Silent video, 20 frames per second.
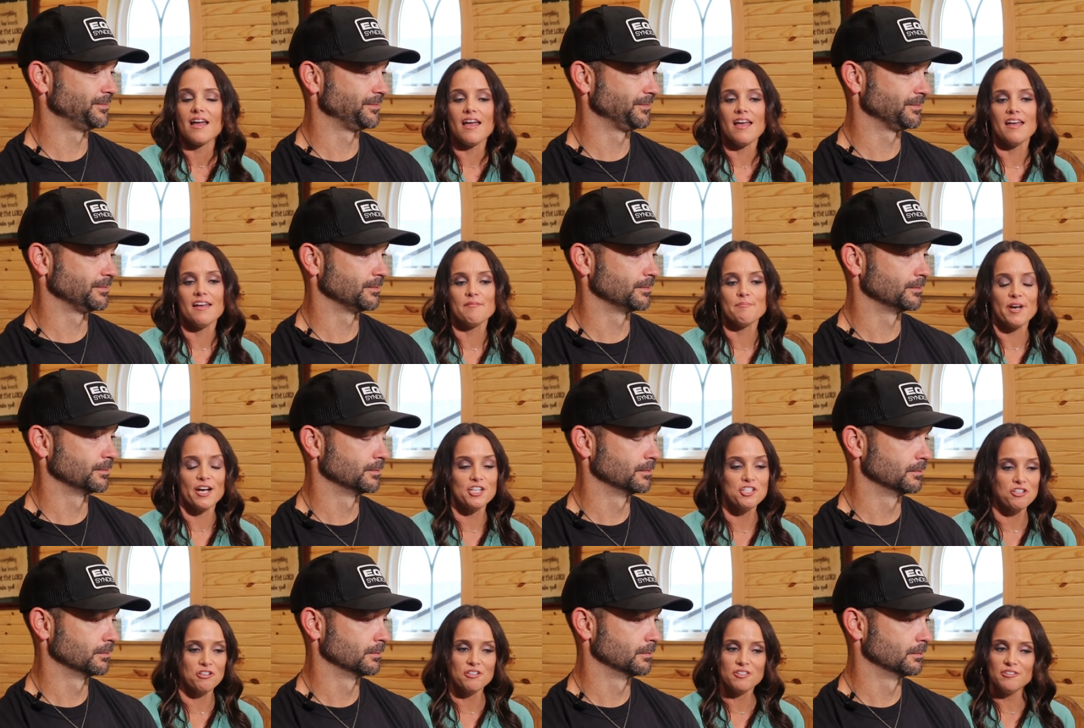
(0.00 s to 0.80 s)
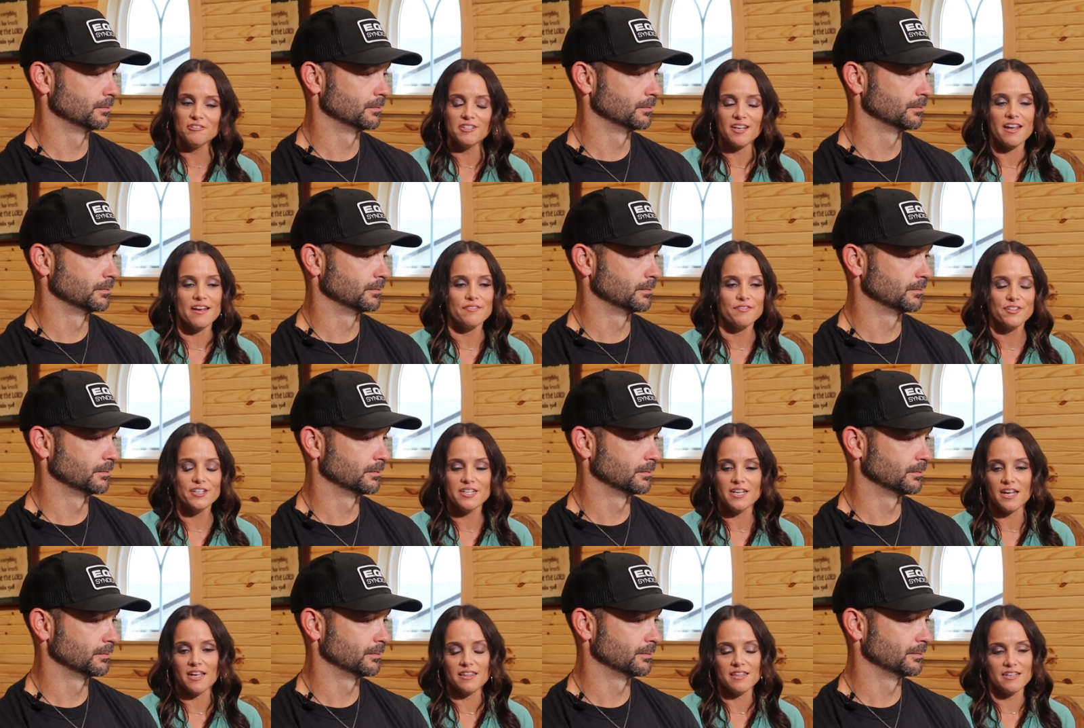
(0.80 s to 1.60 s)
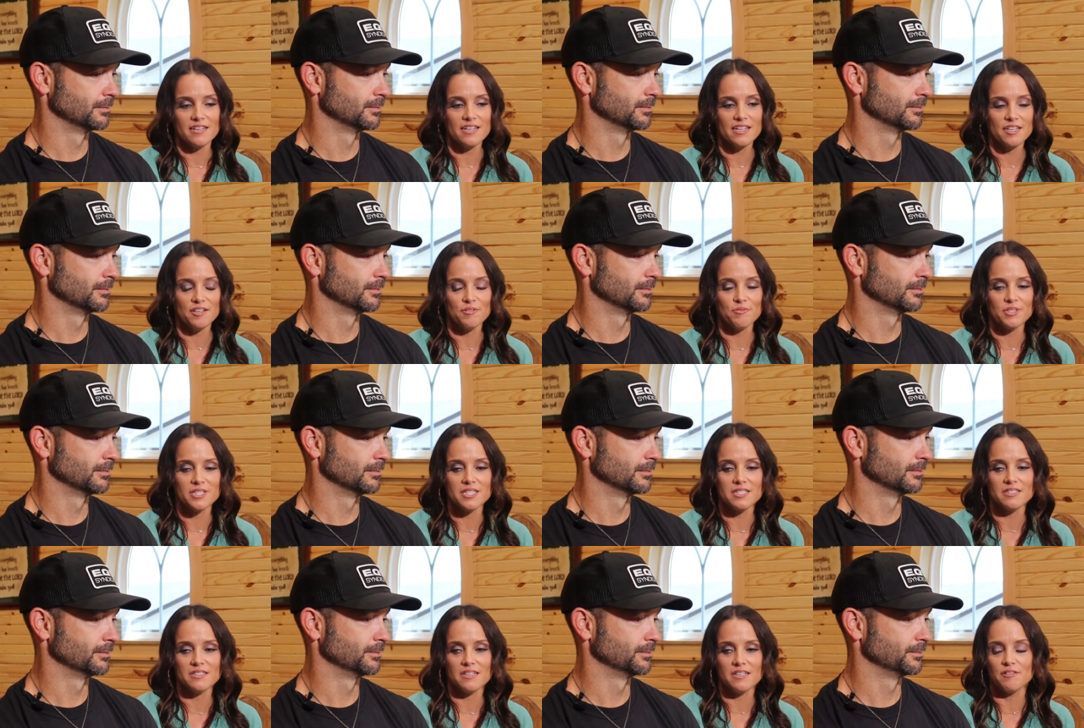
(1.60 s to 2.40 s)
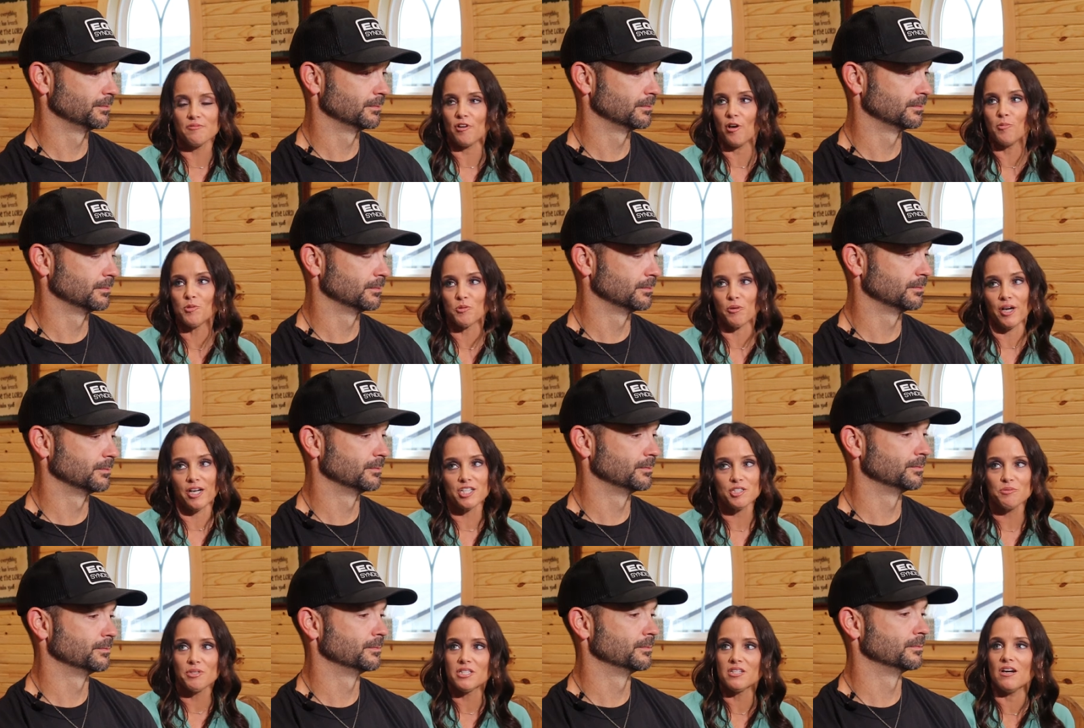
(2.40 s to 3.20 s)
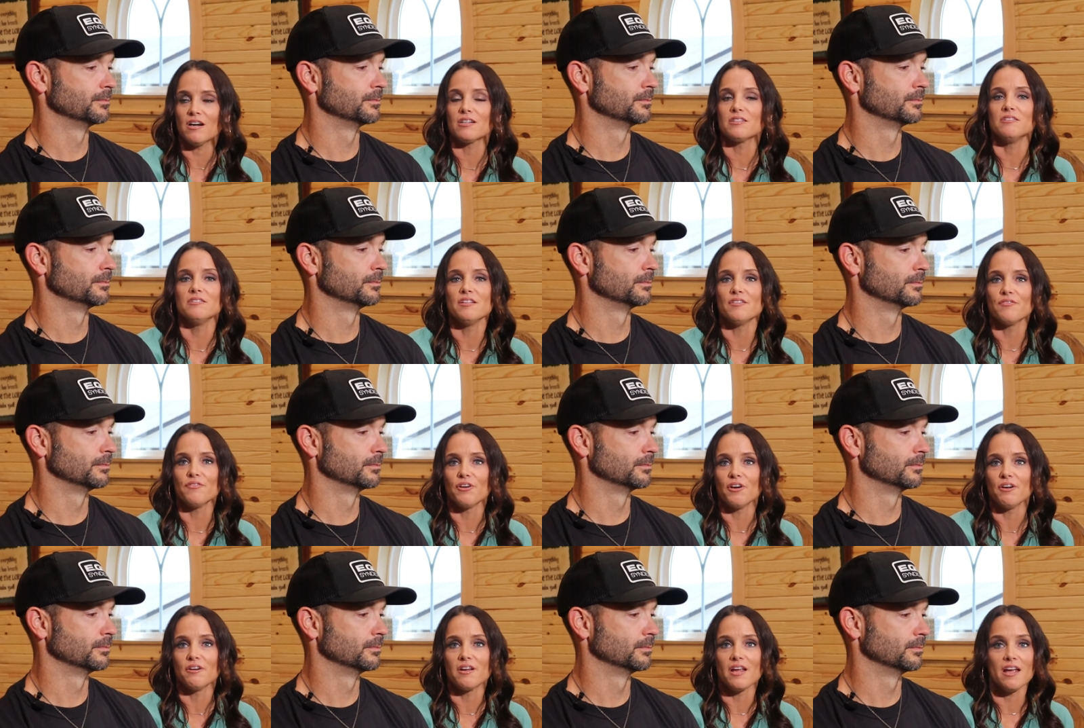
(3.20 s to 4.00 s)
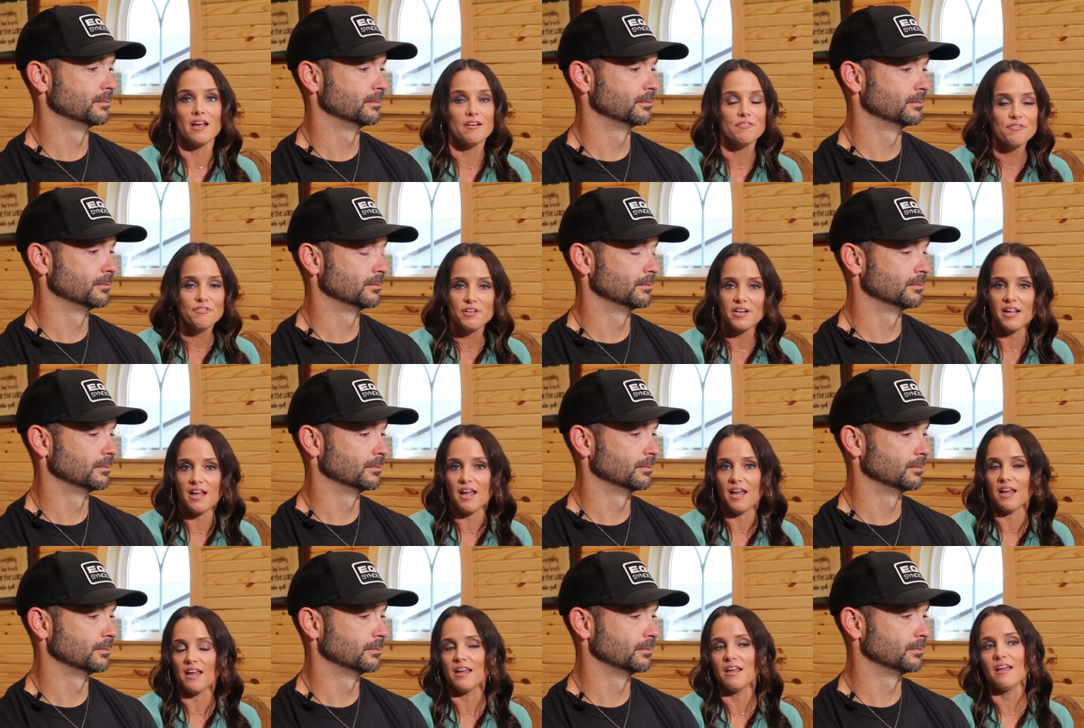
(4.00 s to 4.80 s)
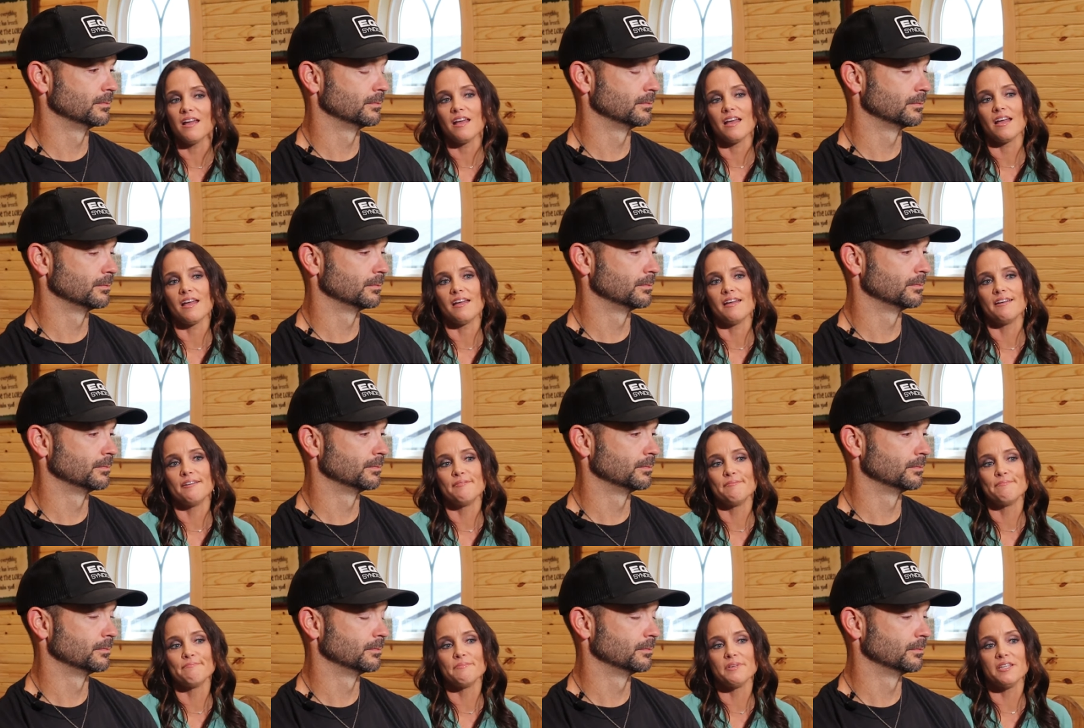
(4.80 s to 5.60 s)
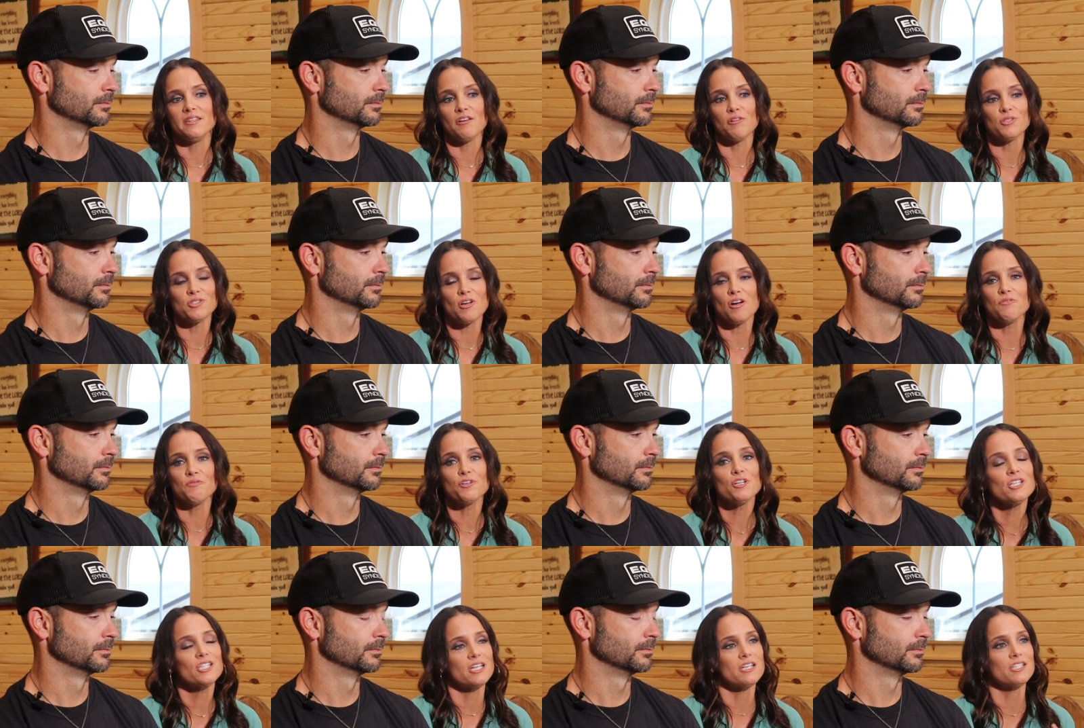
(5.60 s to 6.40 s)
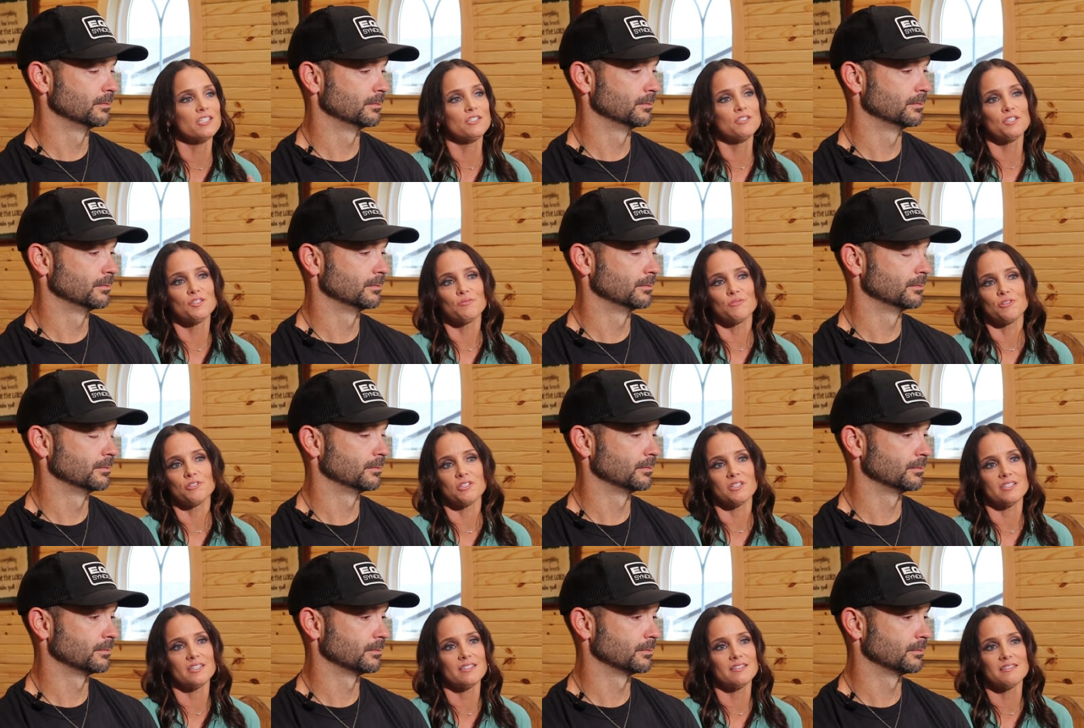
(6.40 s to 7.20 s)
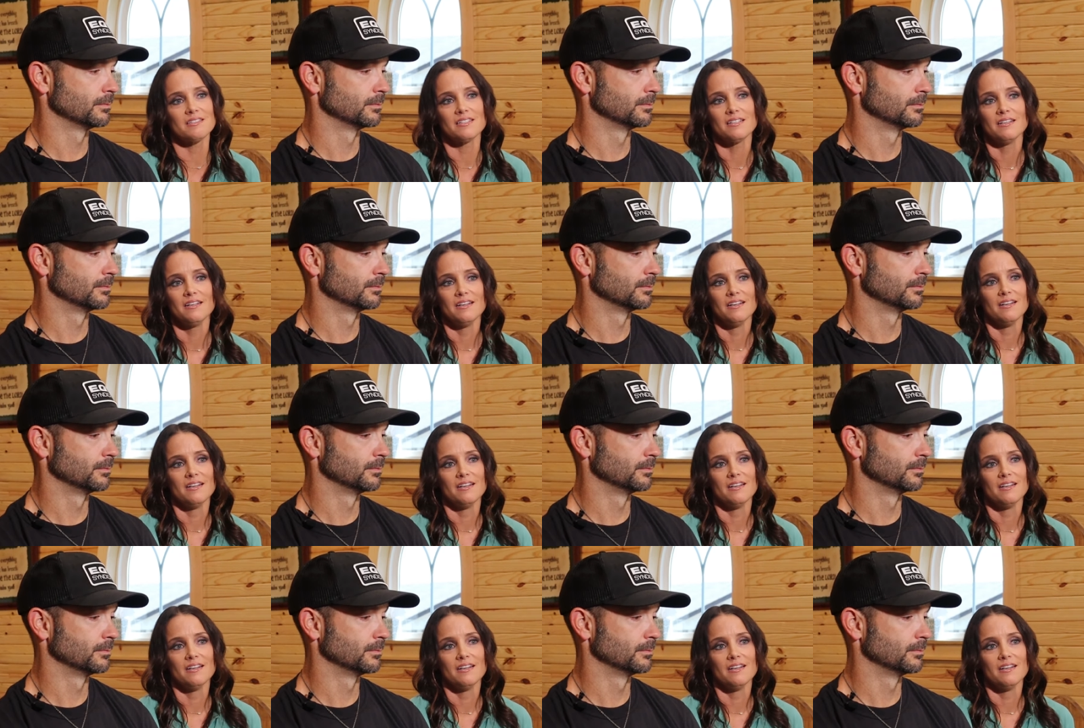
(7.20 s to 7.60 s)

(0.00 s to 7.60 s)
Speaker 1: Um, I journaled every day that he was in Rob's Ranch. We talked on the phone every day. Um, and those conversations were just